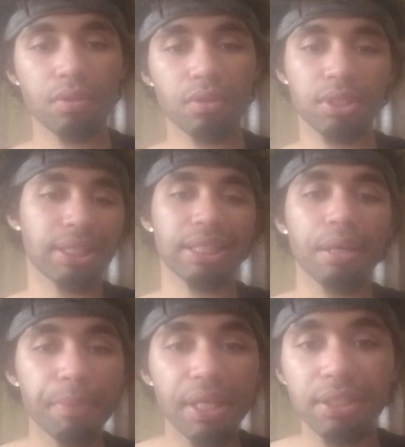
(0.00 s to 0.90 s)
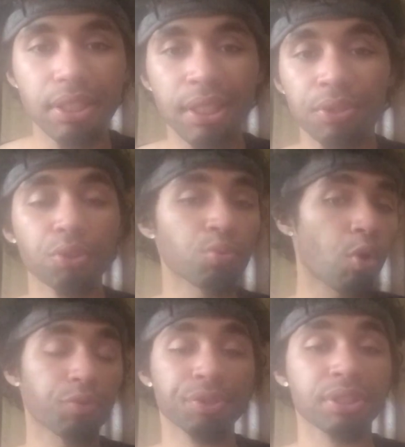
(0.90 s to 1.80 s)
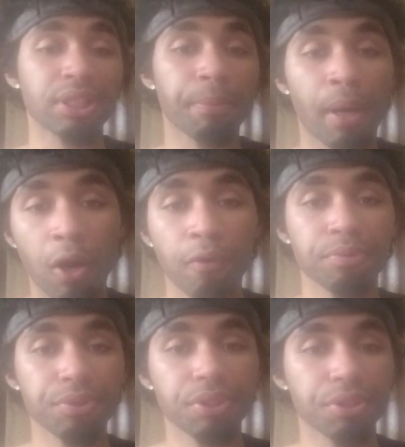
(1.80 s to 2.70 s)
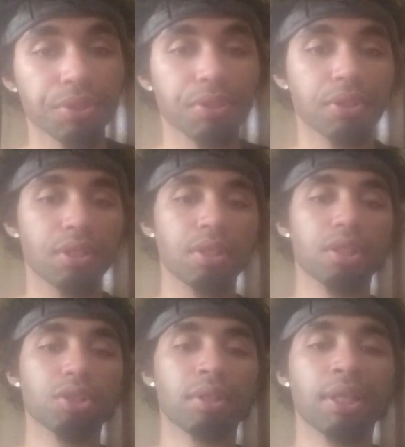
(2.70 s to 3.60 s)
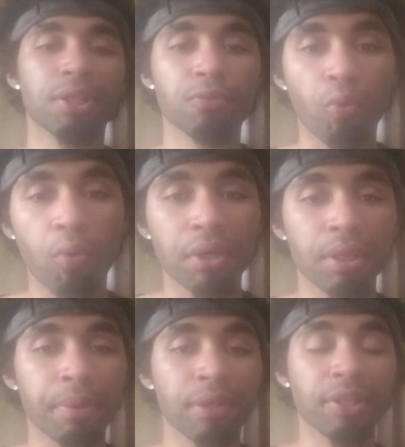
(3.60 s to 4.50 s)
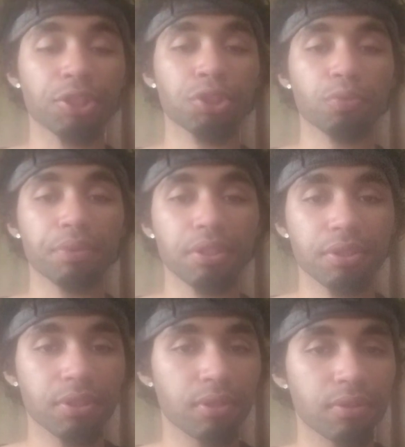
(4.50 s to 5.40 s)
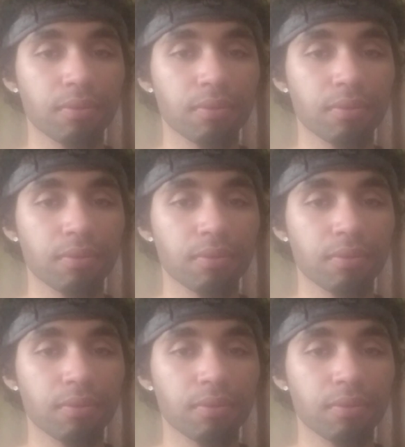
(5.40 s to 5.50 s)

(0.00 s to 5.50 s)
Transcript: Because like I said, I meditate and do all those things, get my off things. So I don't have to worry about that stupidness.